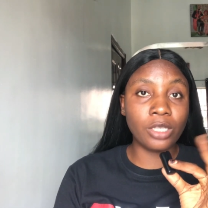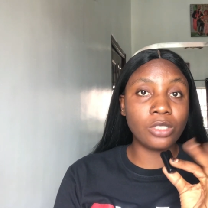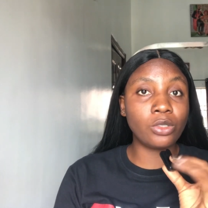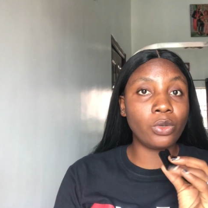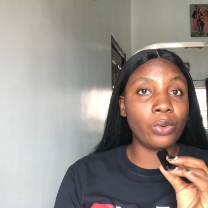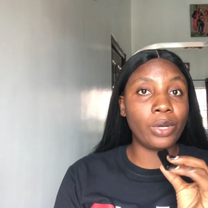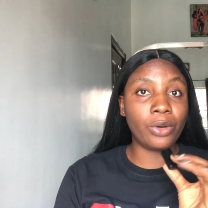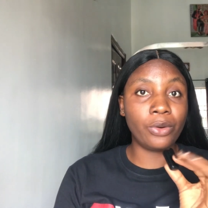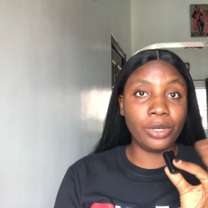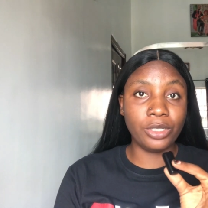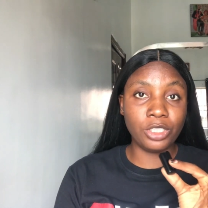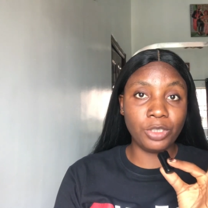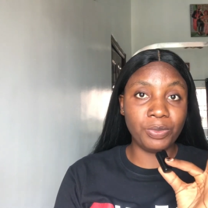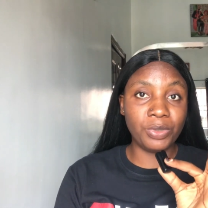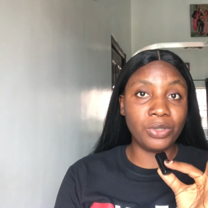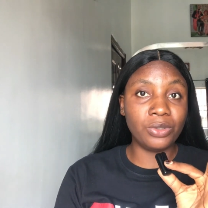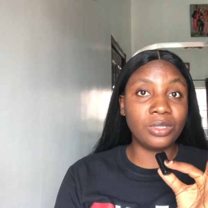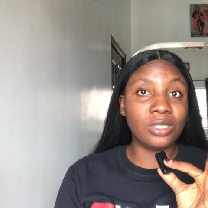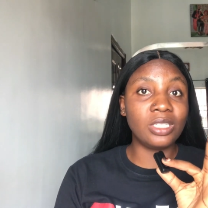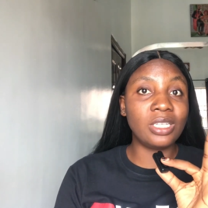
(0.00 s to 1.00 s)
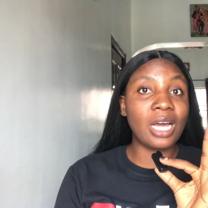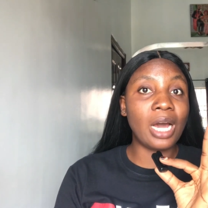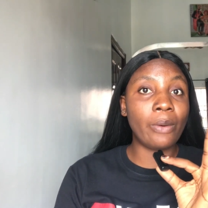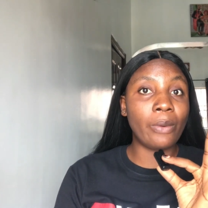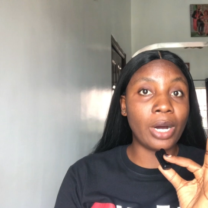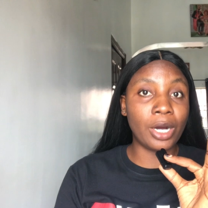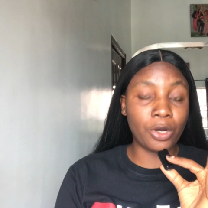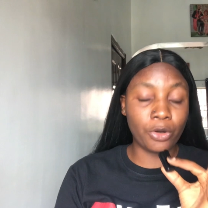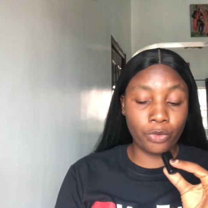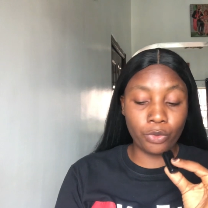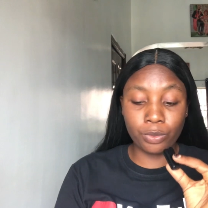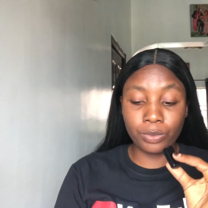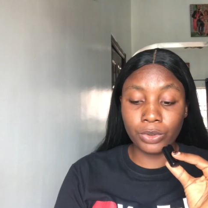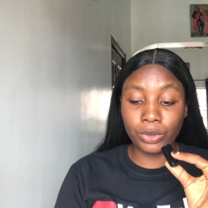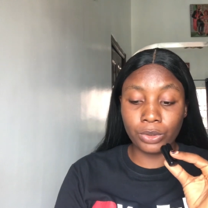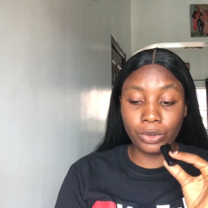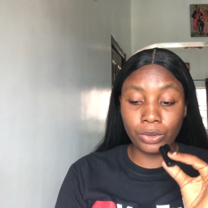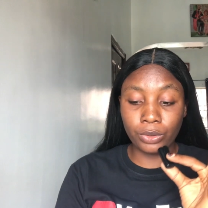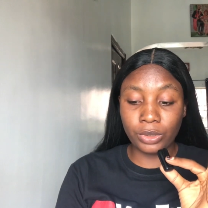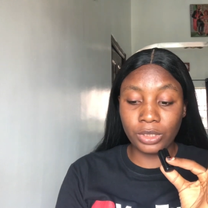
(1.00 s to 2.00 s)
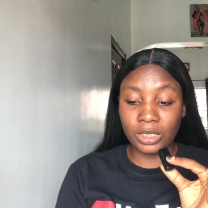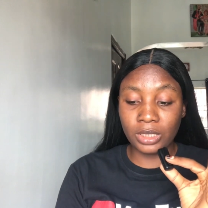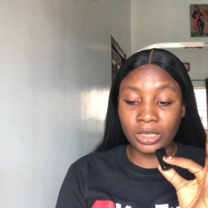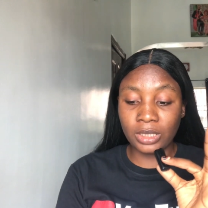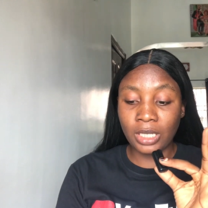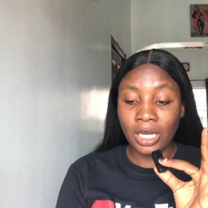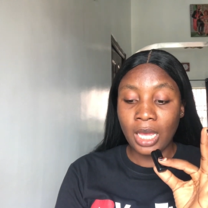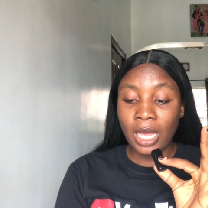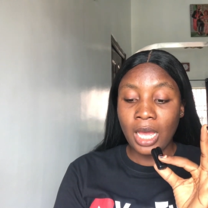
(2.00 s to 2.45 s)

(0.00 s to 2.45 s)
So we are going to be using our Chrome to do this.